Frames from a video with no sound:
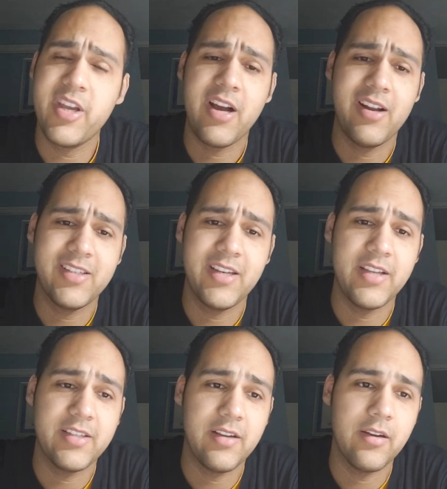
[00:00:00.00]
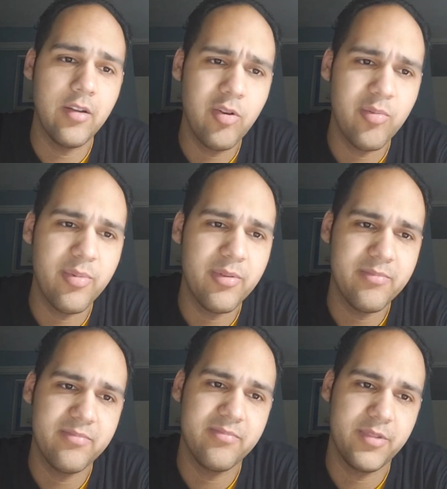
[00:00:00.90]
continents of the globe.
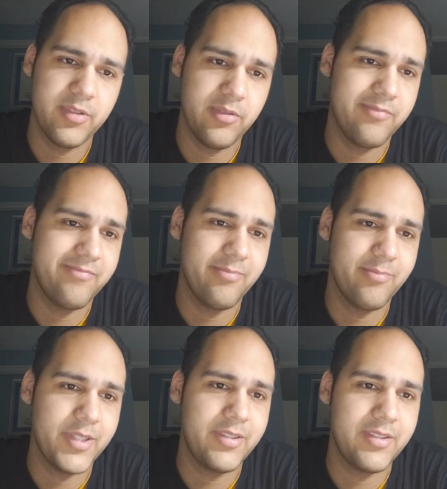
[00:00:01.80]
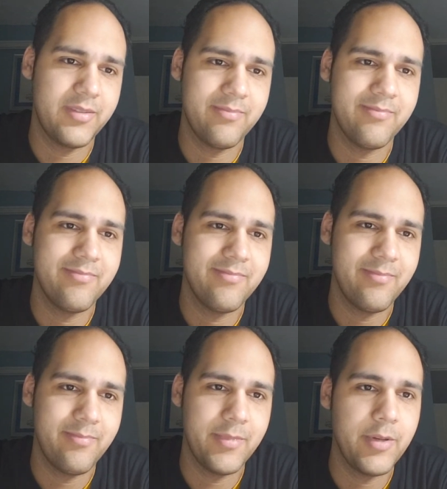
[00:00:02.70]
So it's
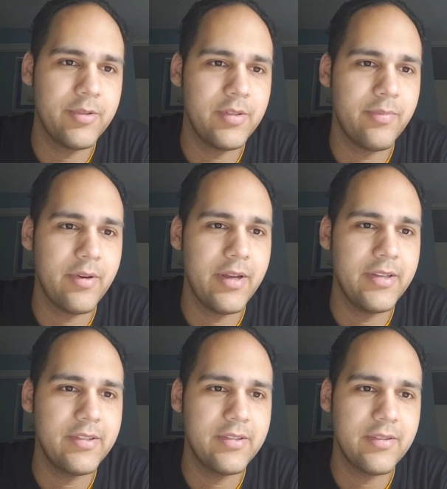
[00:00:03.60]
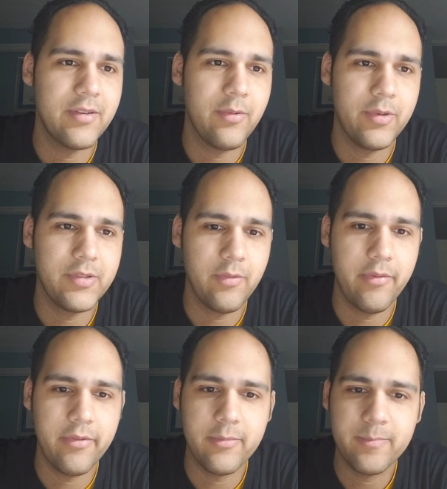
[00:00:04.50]
no surprise whatsoever.